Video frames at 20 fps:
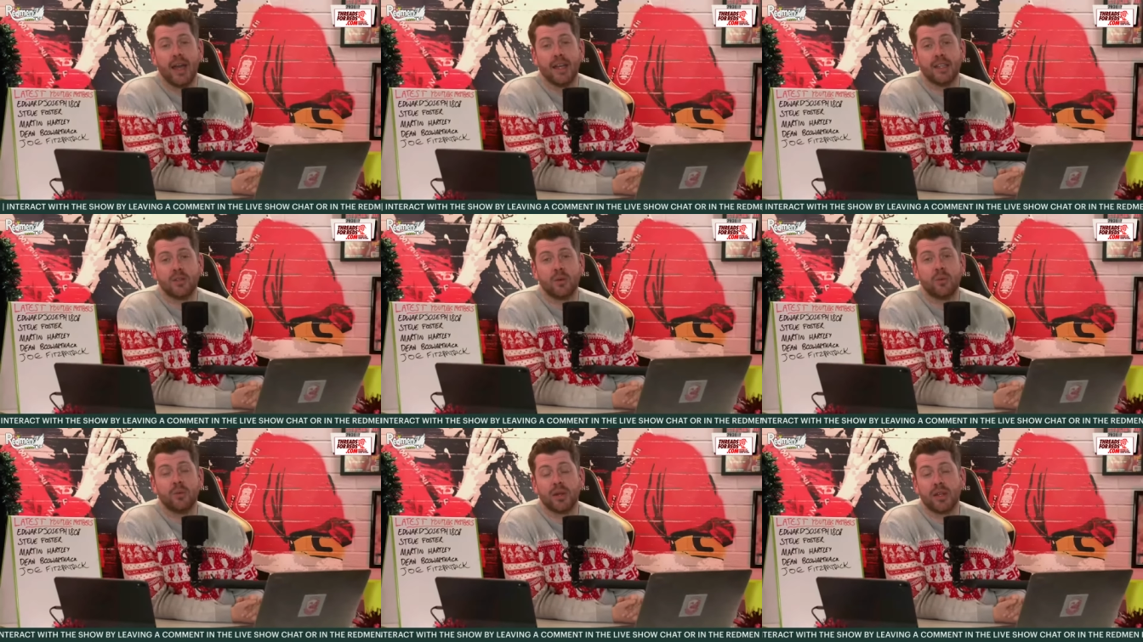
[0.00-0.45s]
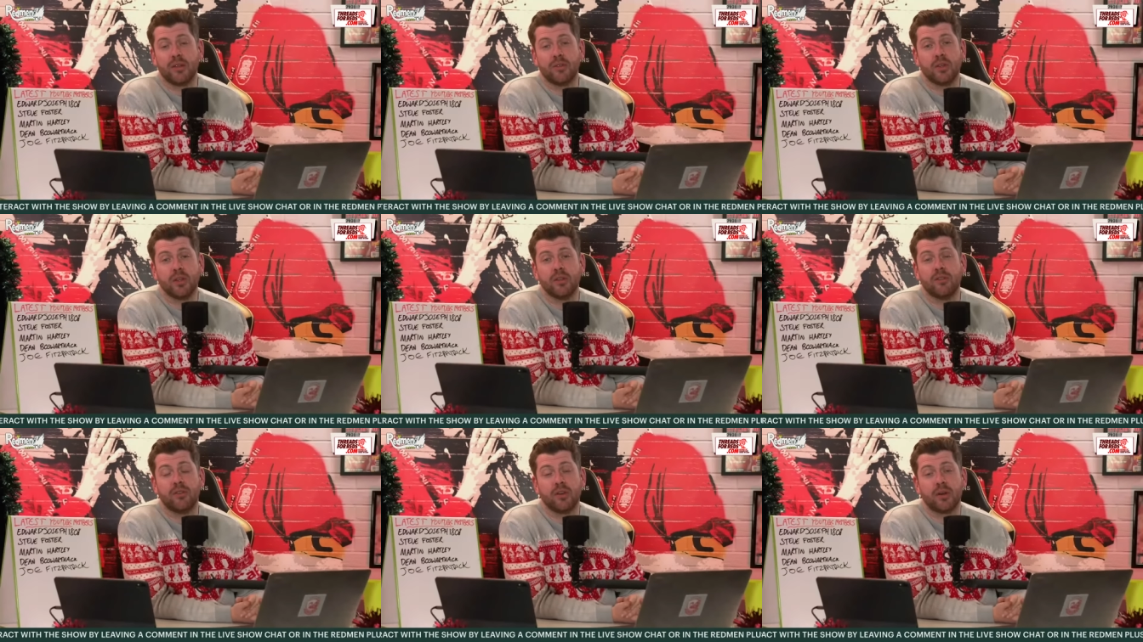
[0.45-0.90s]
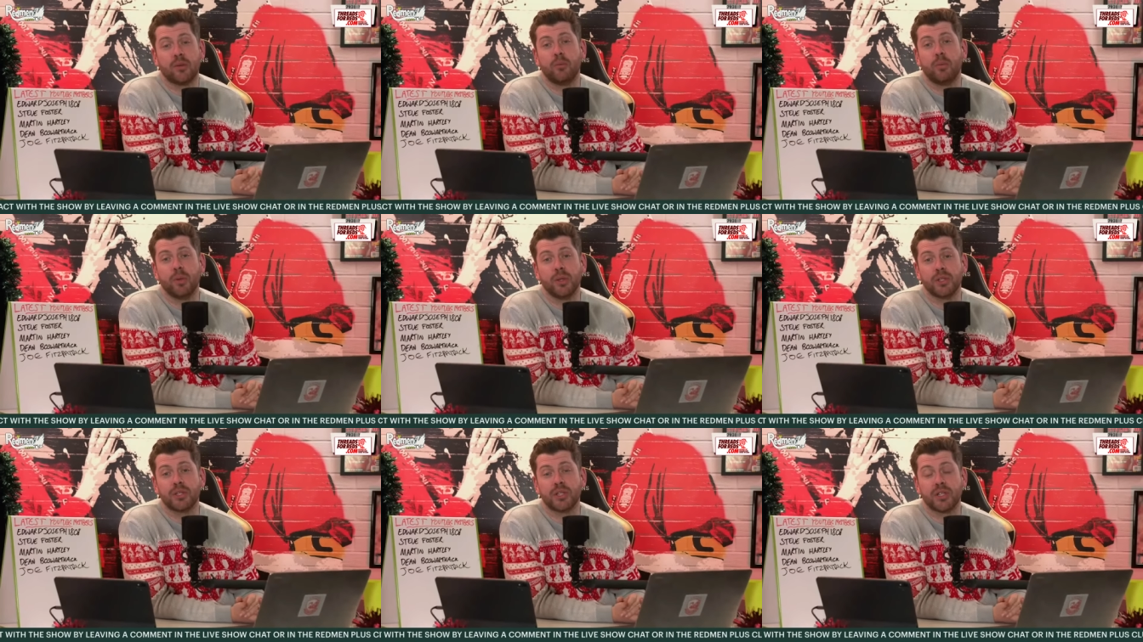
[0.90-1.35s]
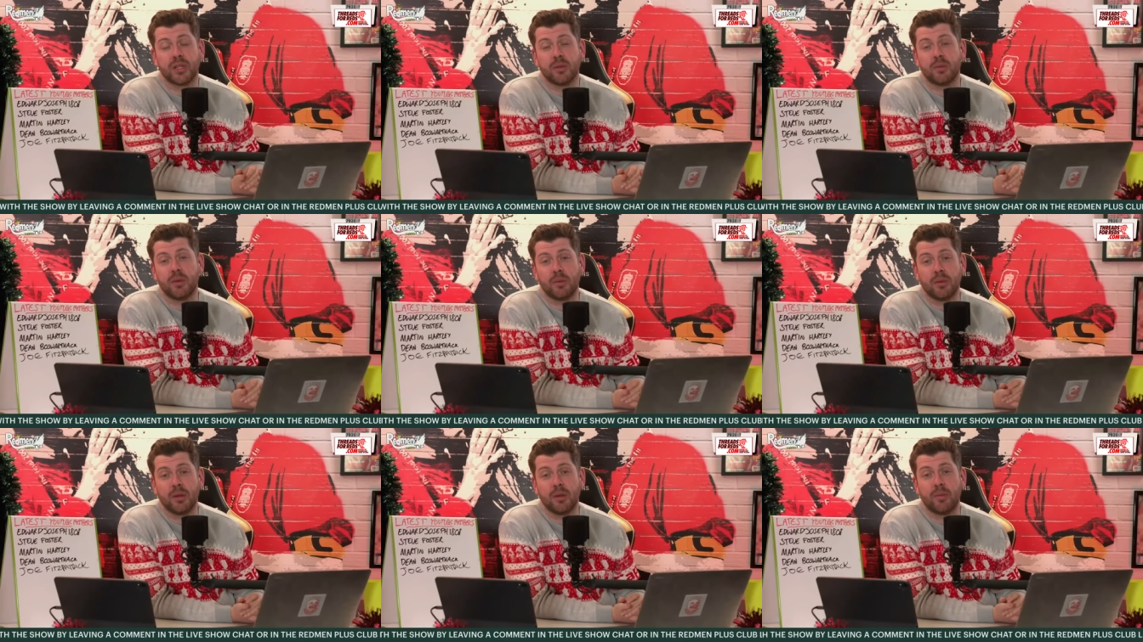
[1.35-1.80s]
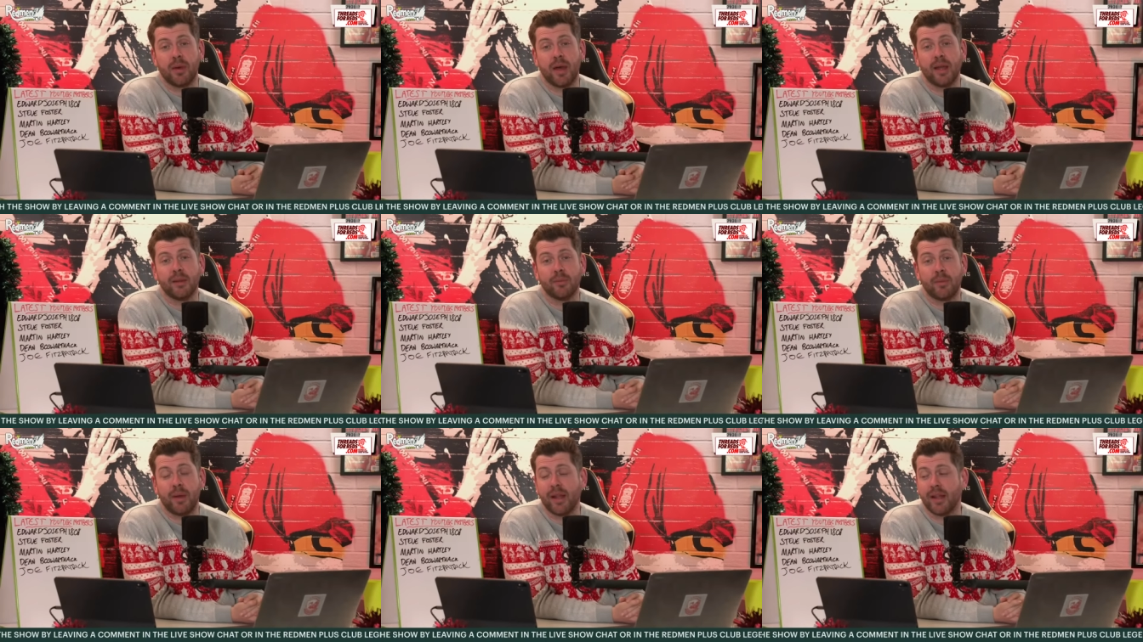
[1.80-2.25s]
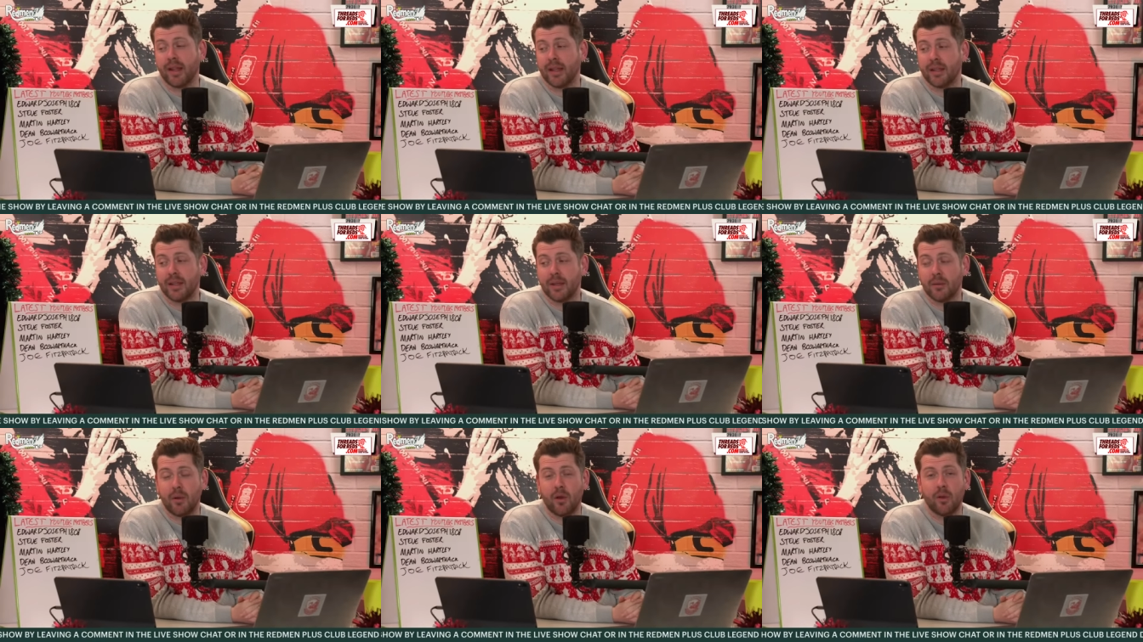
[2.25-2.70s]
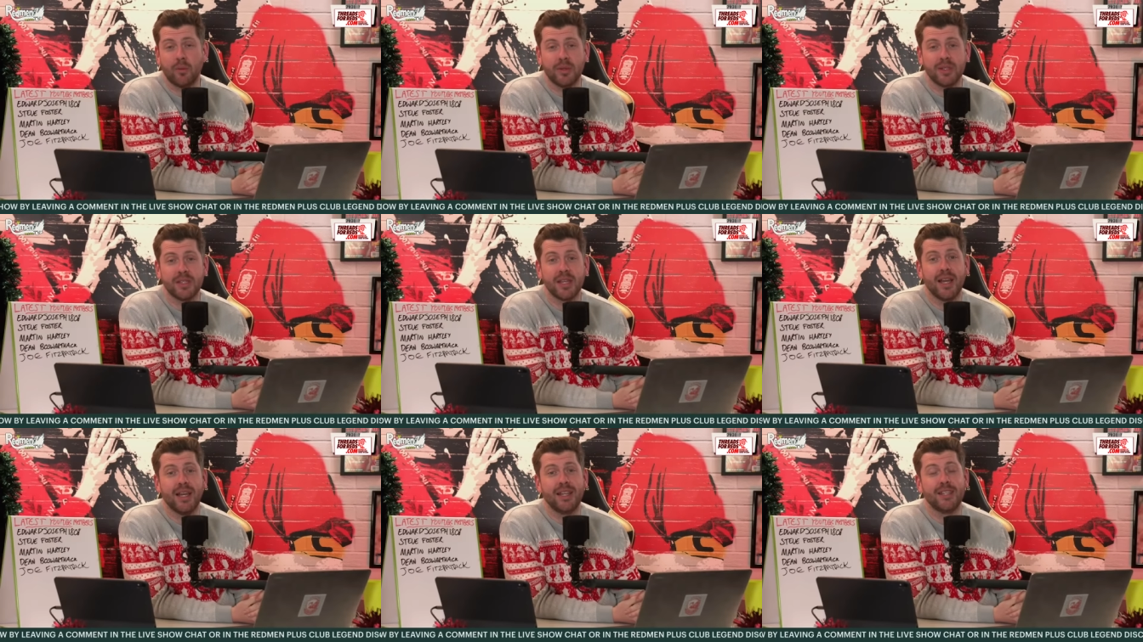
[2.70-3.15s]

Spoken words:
Don't believe all the fucking bullshit that people are peddling at the moment.